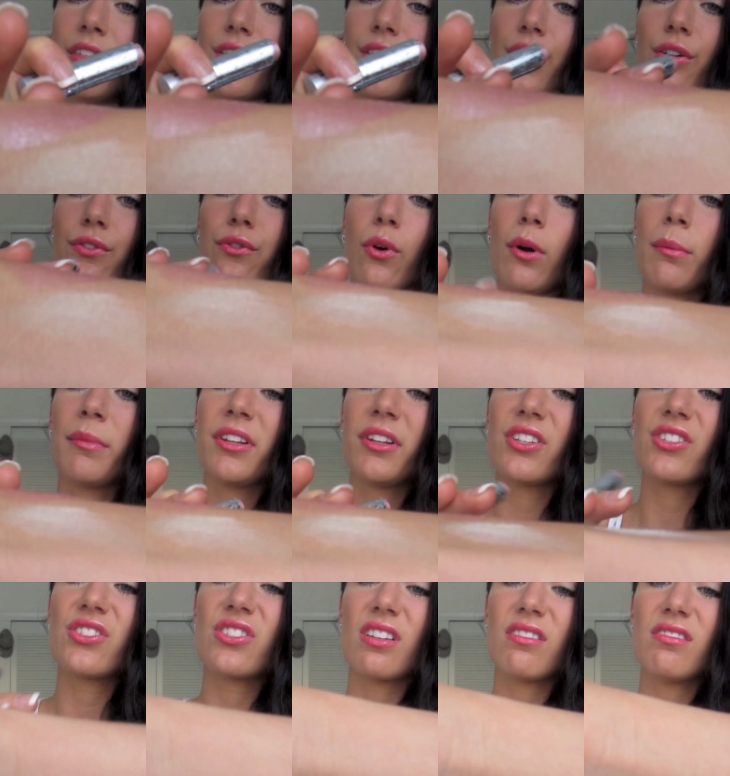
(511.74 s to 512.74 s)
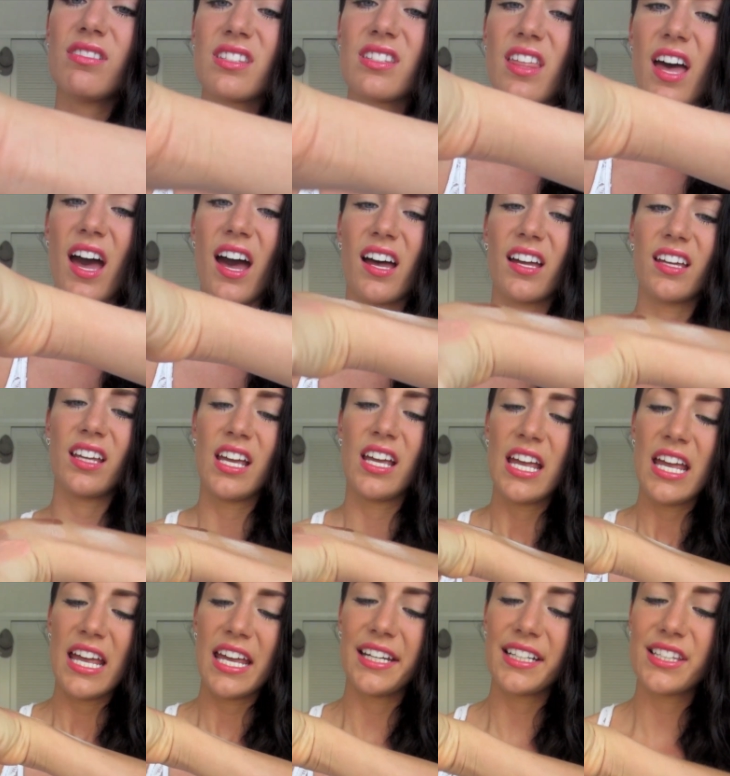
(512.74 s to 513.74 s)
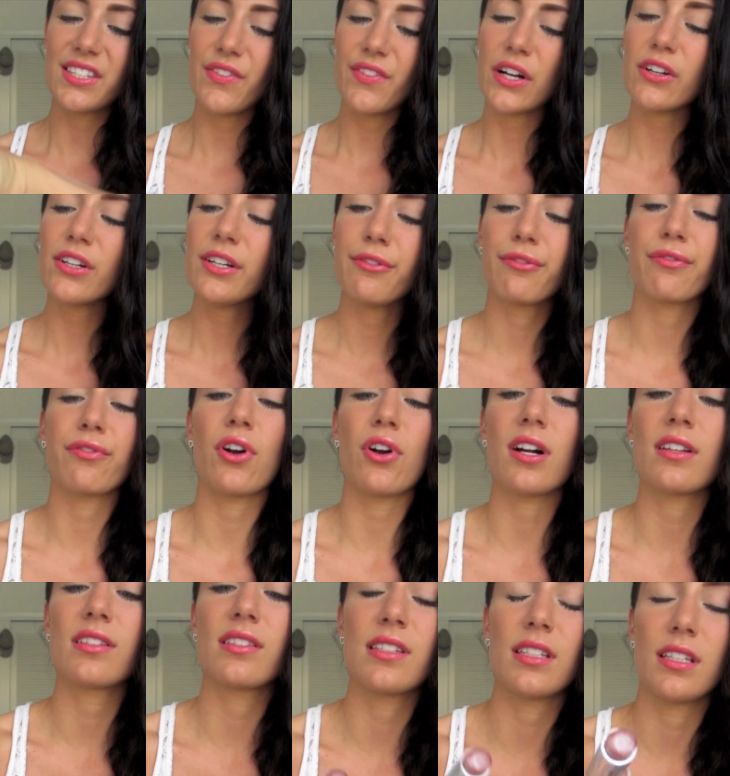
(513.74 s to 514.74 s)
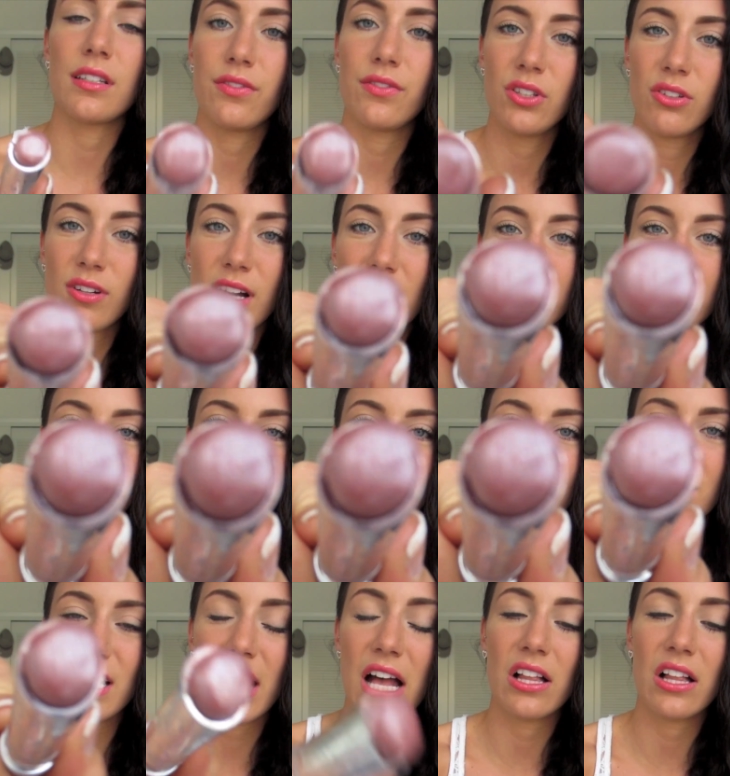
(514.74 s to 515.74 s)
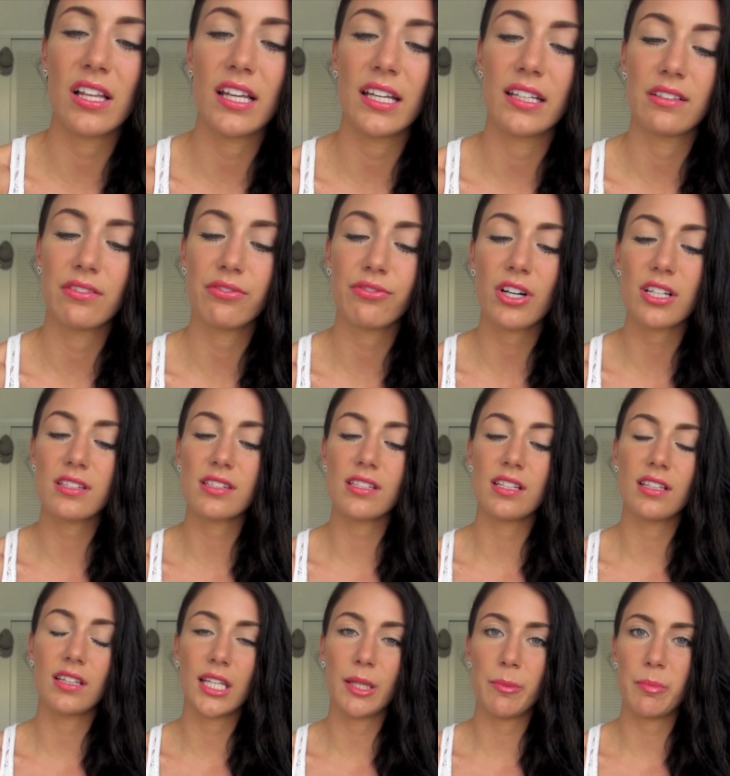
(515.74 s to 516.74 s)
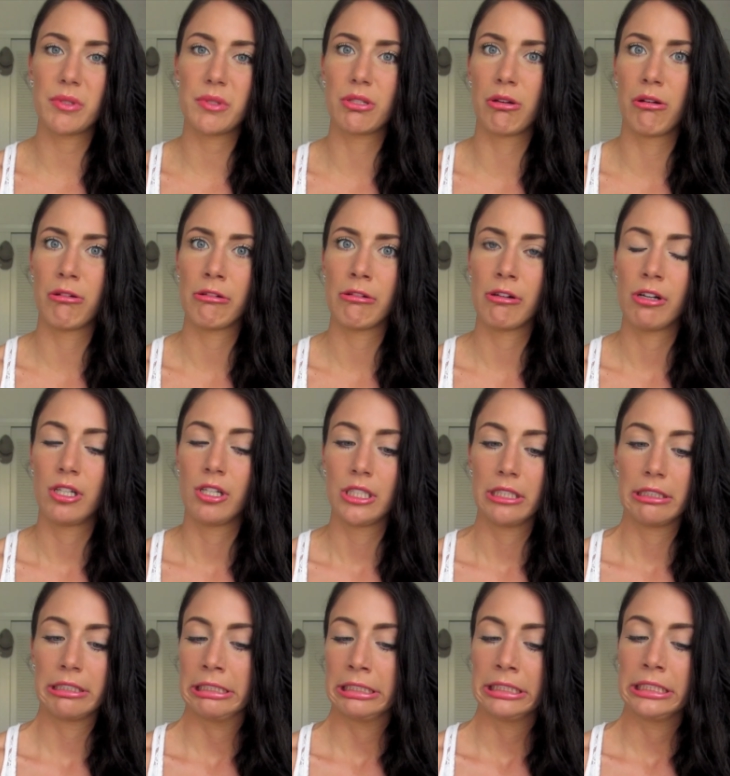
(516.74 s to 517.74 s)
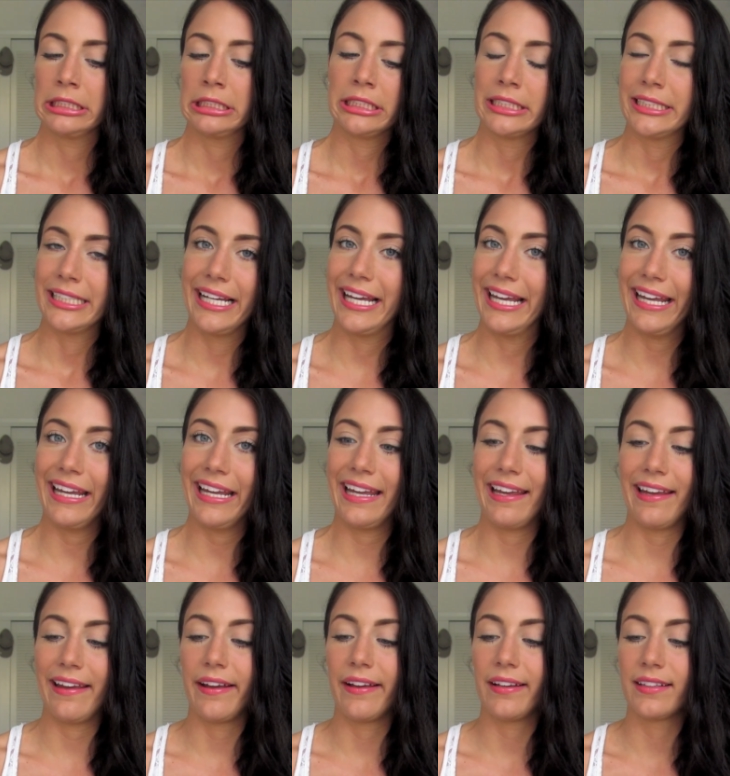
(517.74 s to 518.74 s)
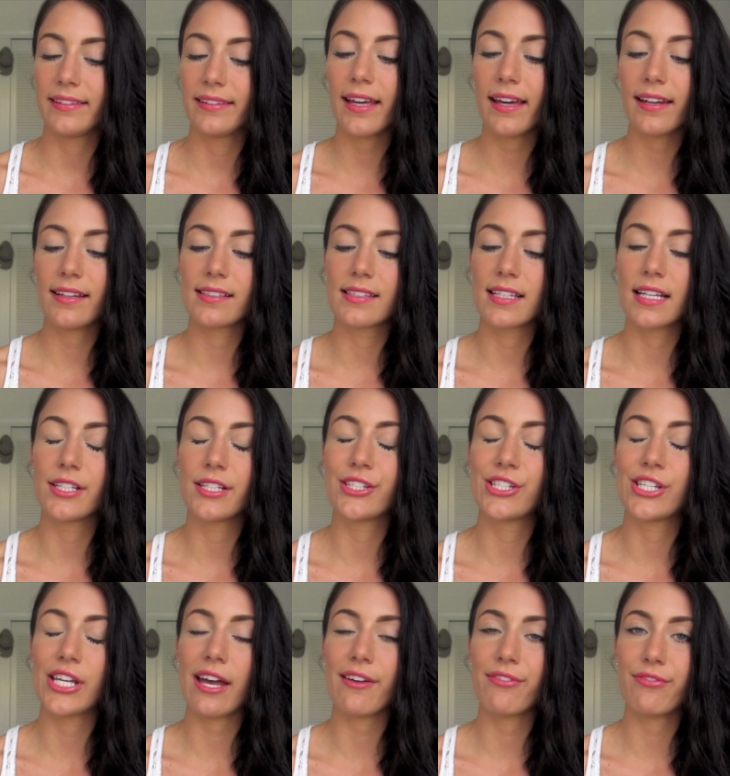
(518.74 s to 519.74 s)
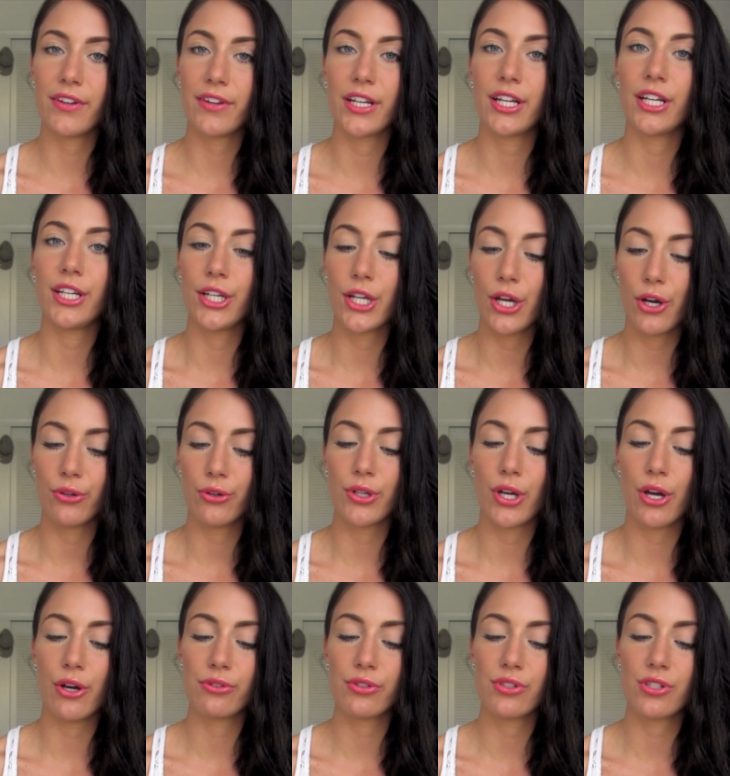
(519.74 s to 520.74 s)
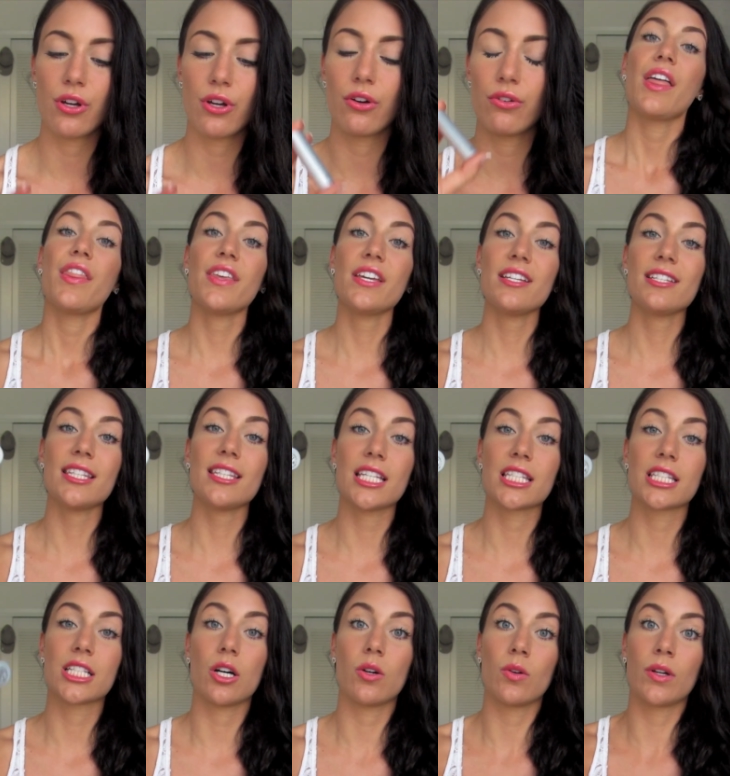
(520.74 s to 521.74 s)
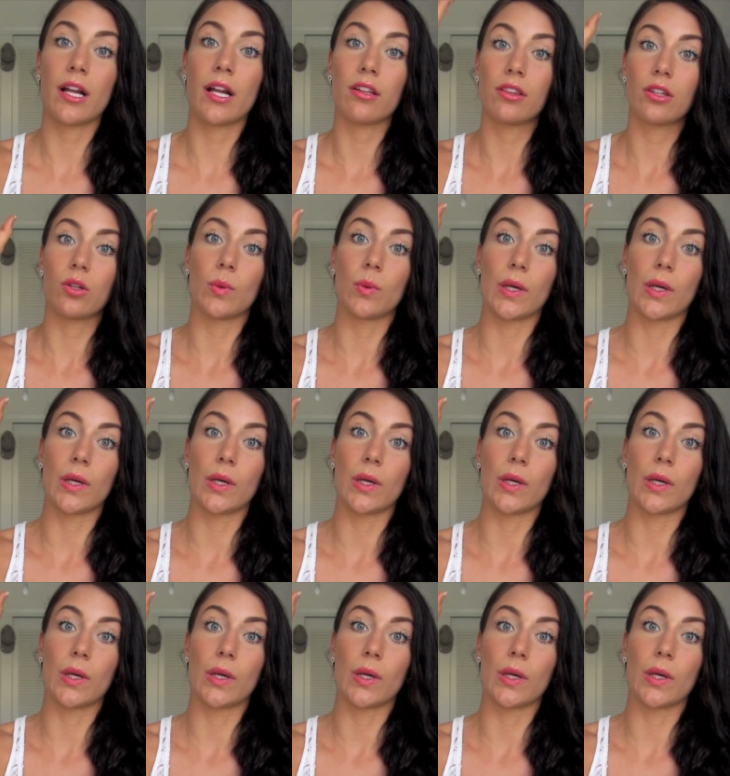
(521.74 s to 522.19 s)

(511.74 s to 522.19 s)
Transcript: thick formula, so is that. And it's very frosty, if you guys can tell. And frosty lips, that is a definite no-no. So this is going out the